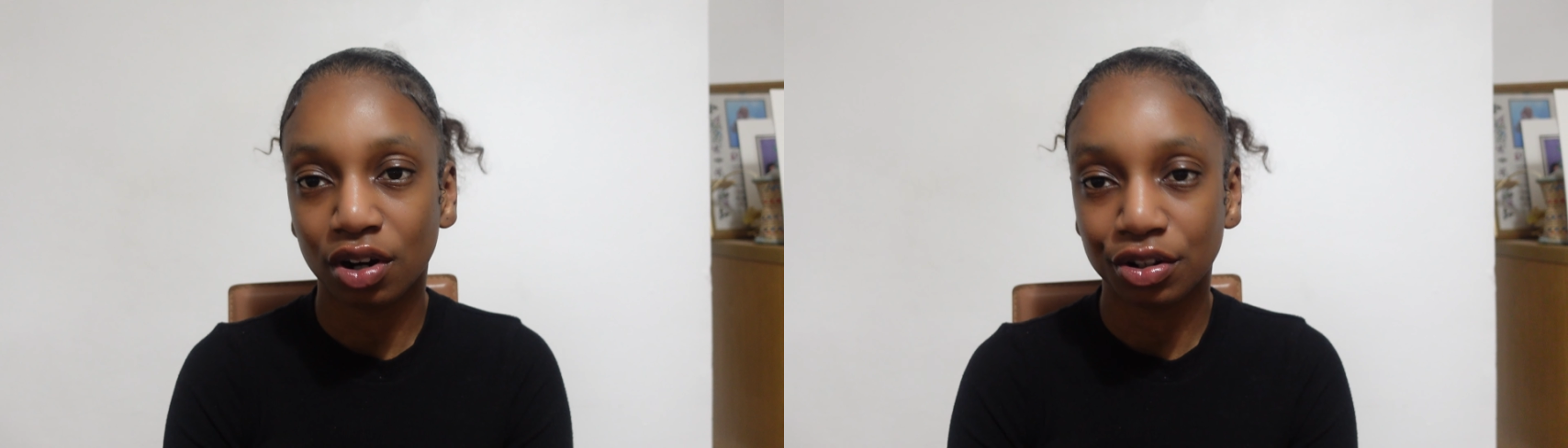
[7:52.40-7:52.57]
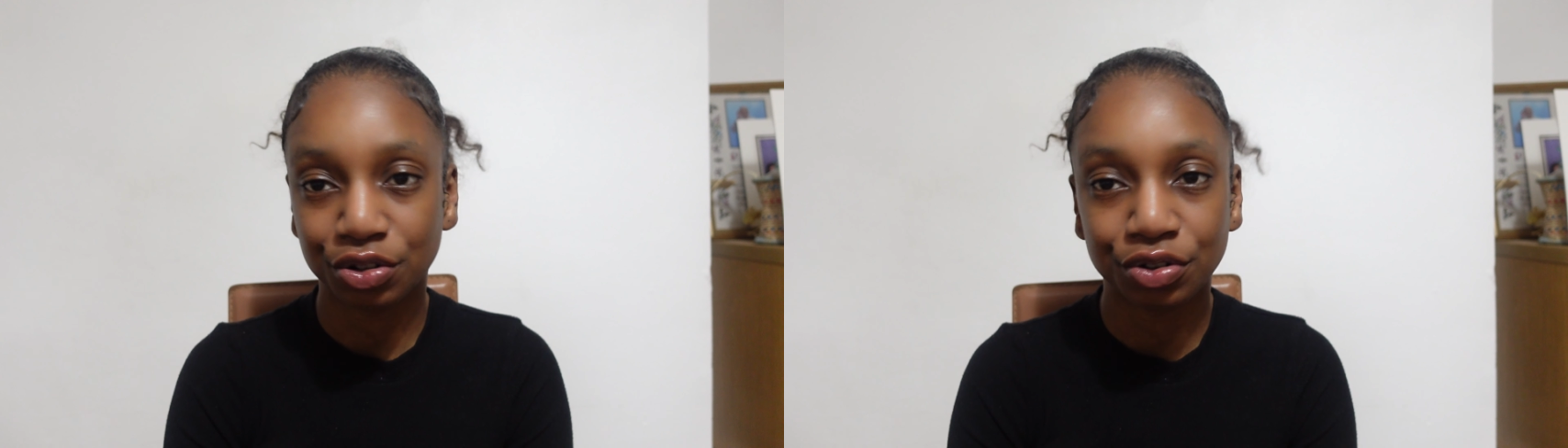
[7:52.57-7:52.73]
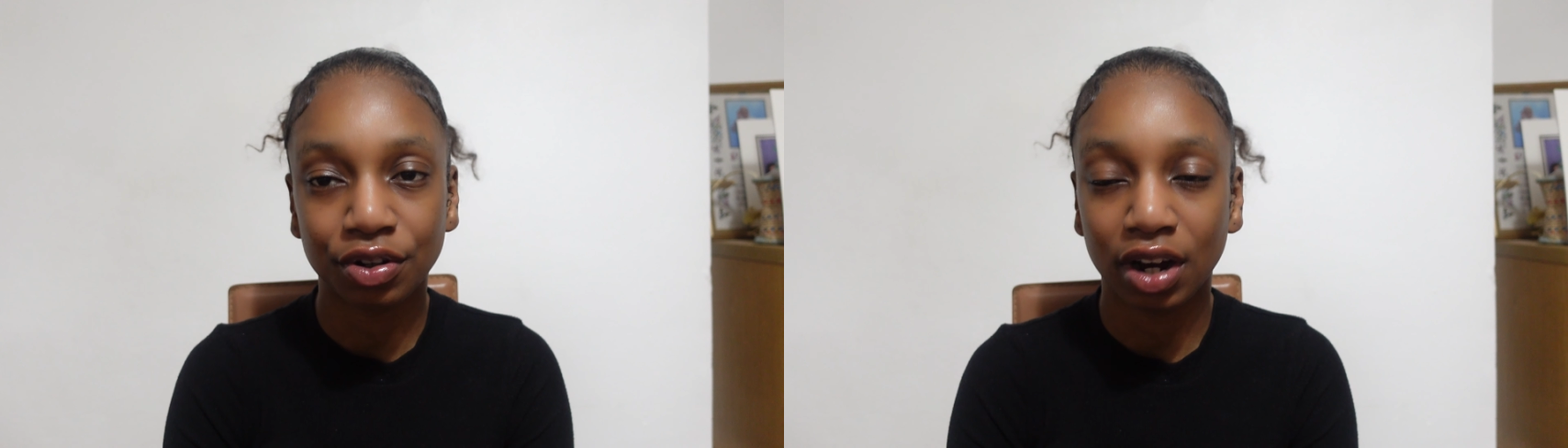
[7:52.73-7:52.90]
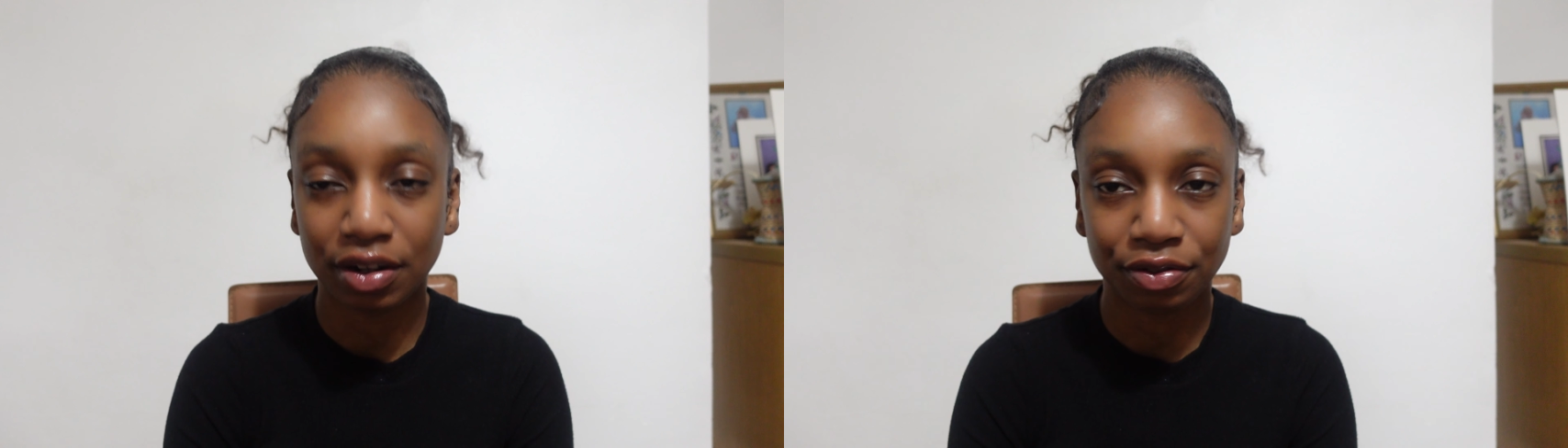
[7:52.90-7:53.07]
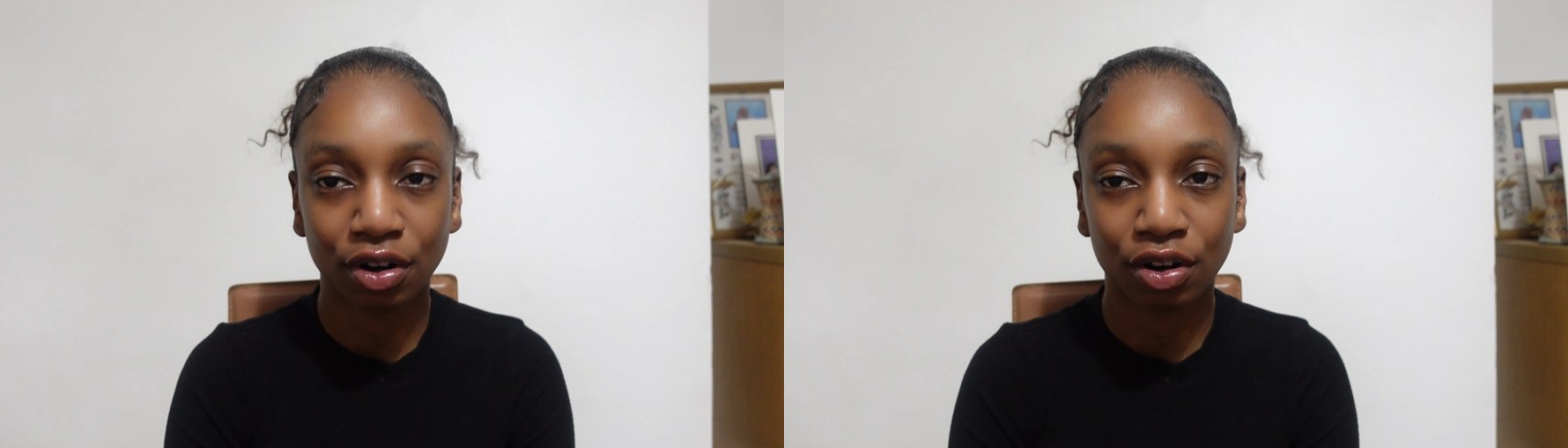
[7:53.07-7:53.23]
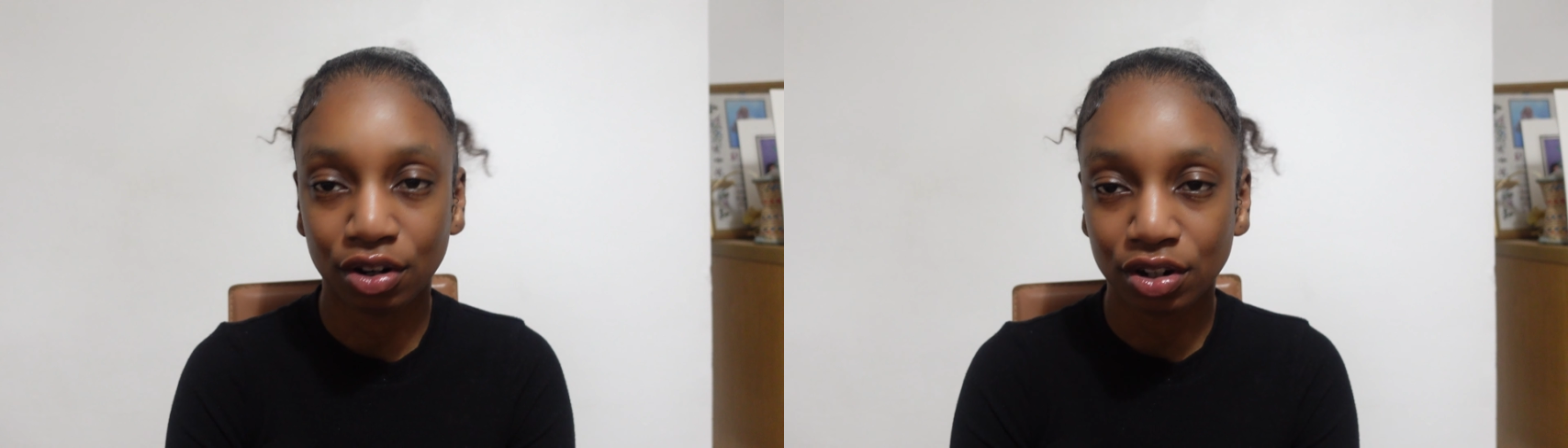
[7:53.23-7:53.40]
you have
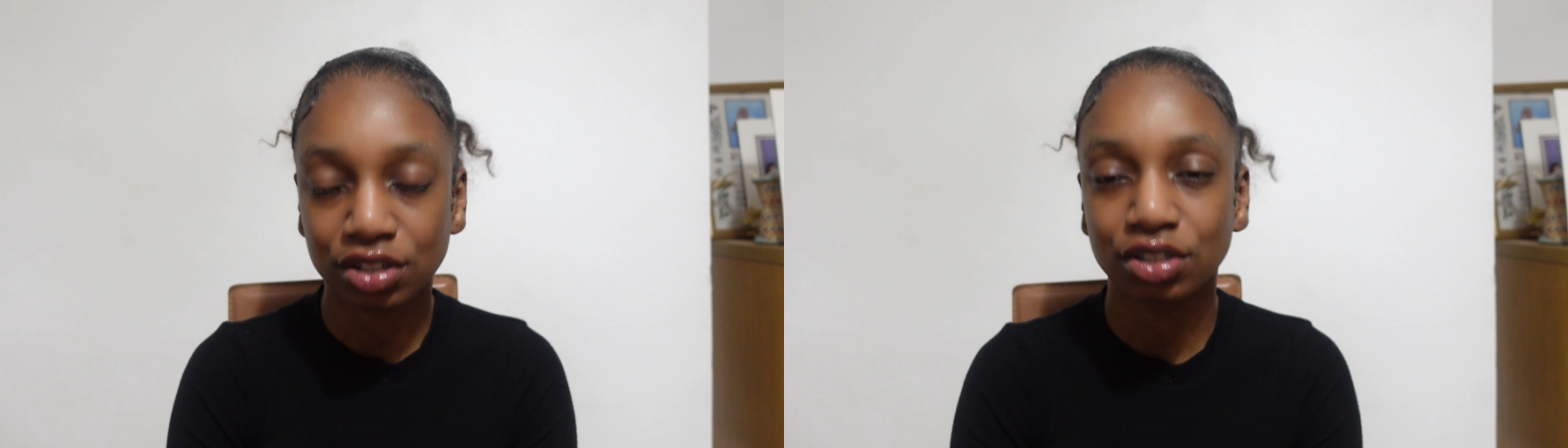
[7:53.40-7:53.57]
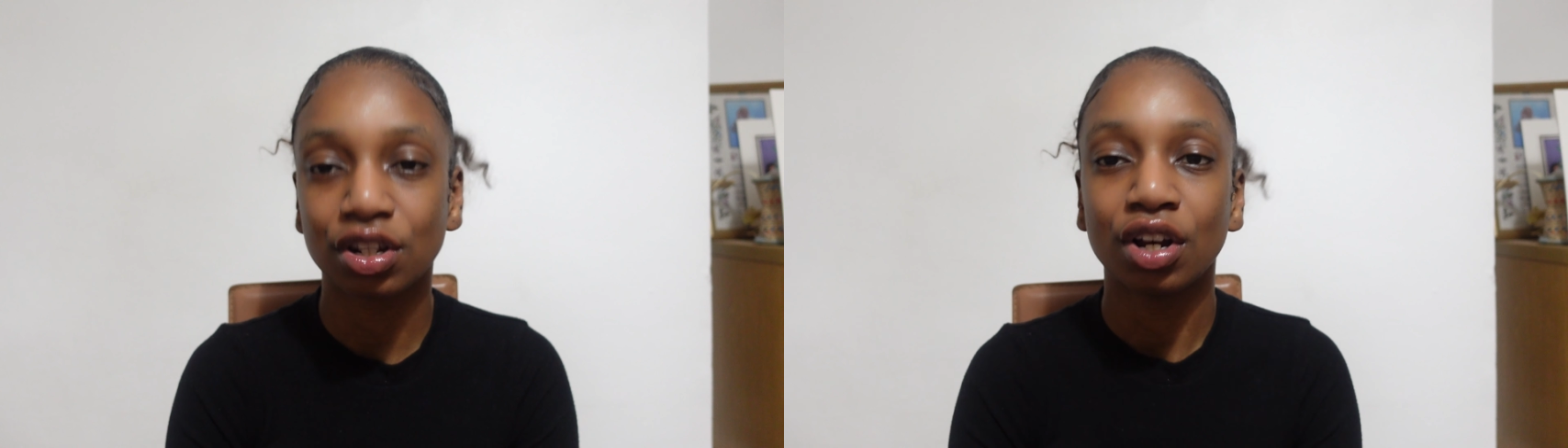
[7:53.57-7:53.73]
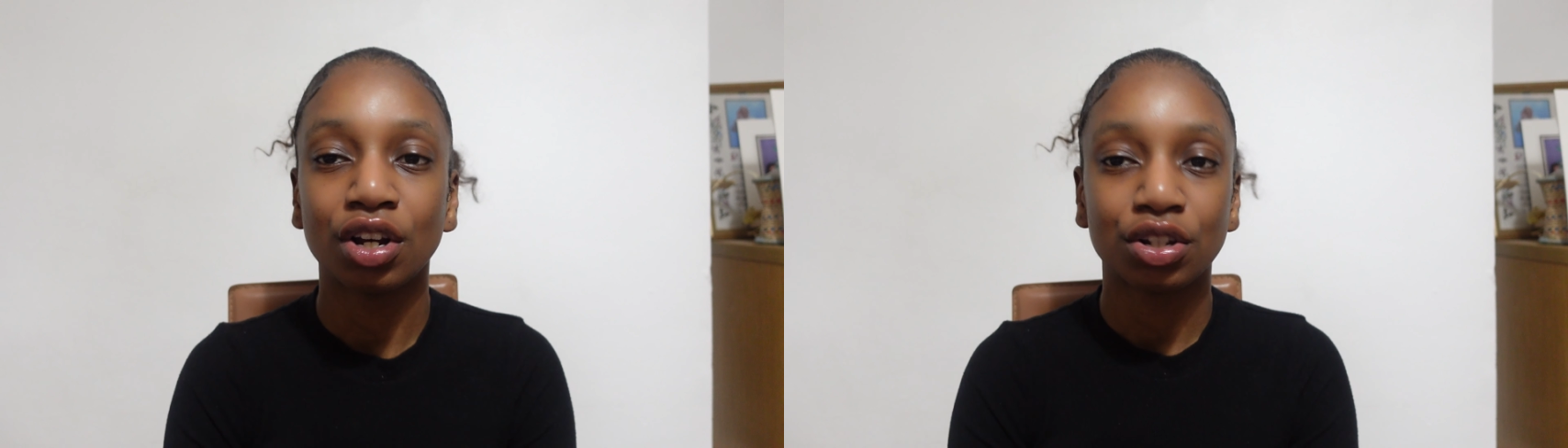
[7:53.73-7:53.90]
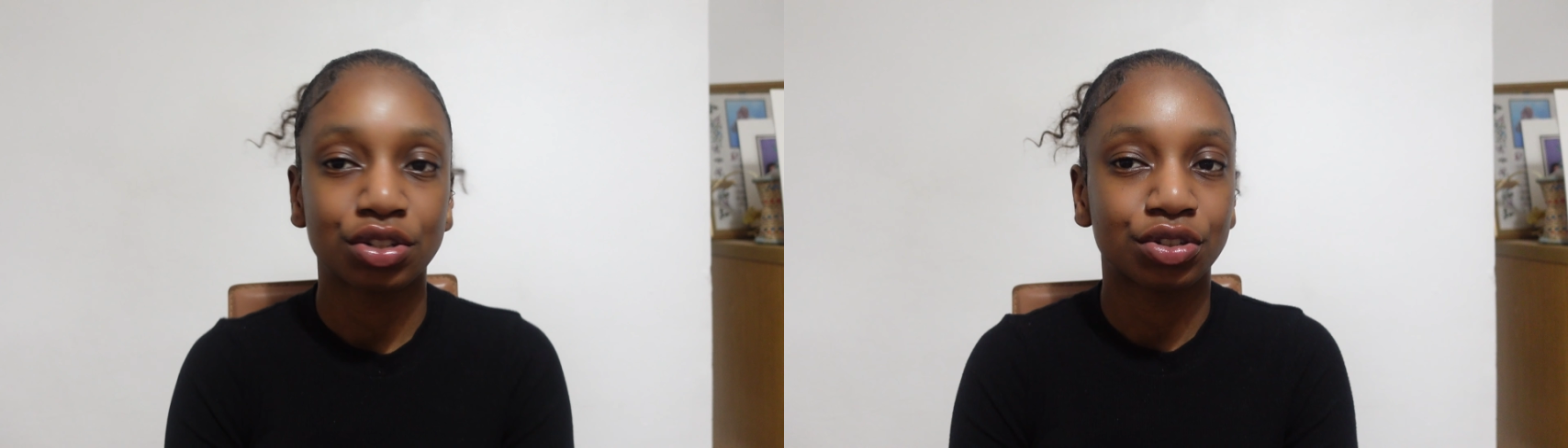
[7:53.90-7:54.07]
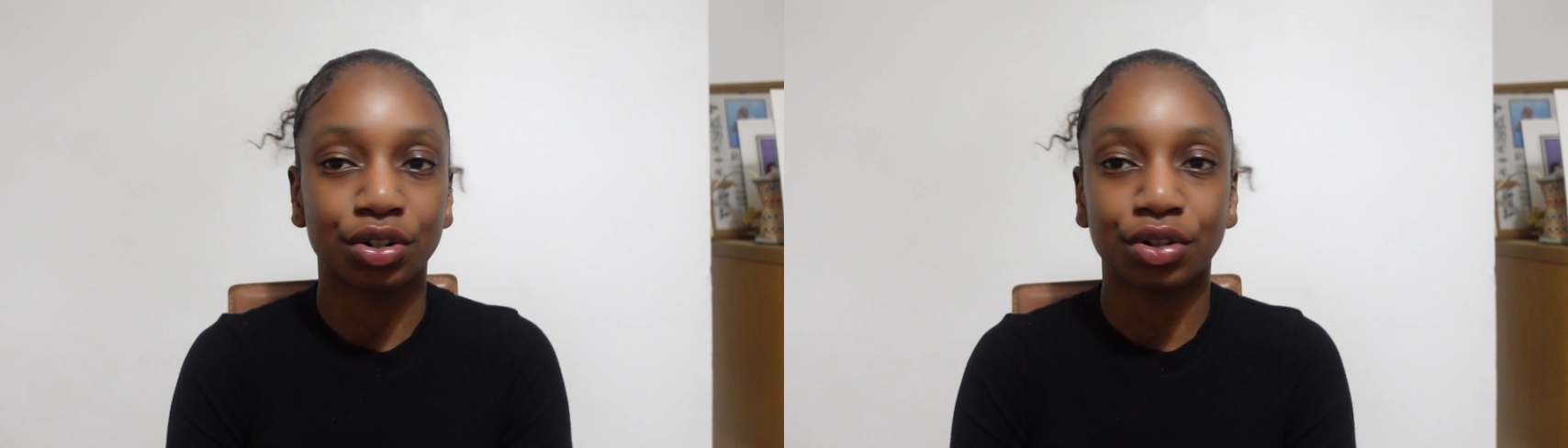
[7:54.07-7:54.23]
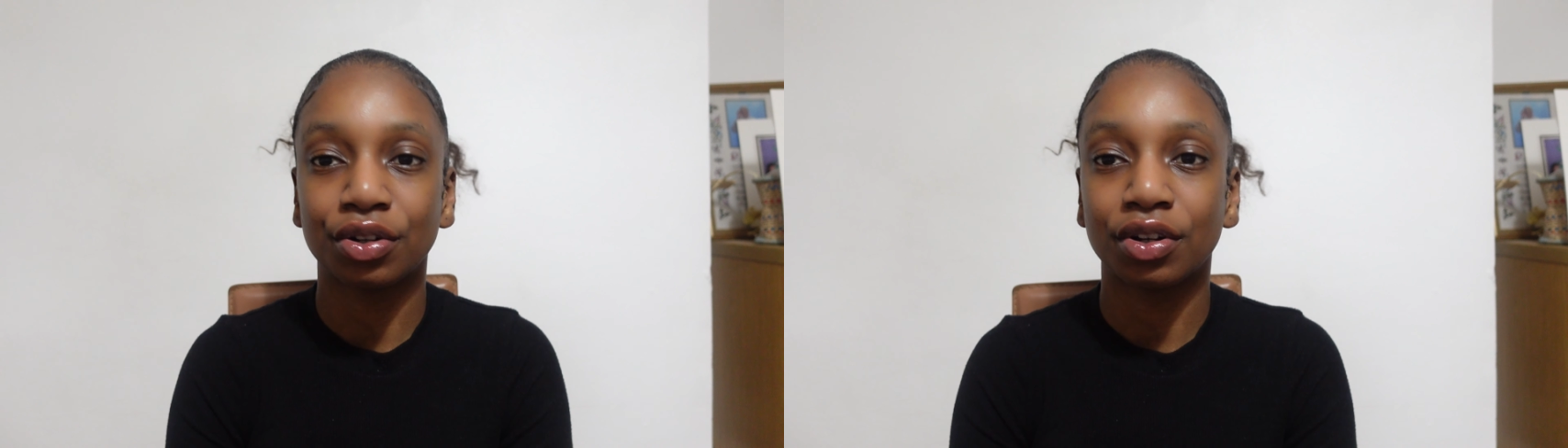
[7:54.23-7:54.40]
asked.
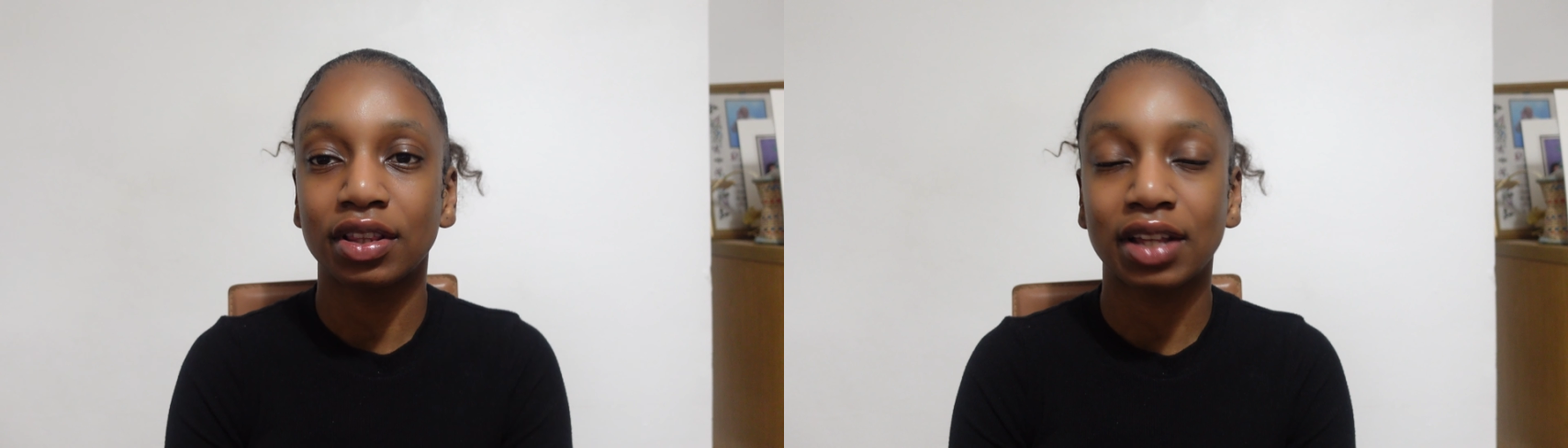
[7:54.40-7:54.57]
So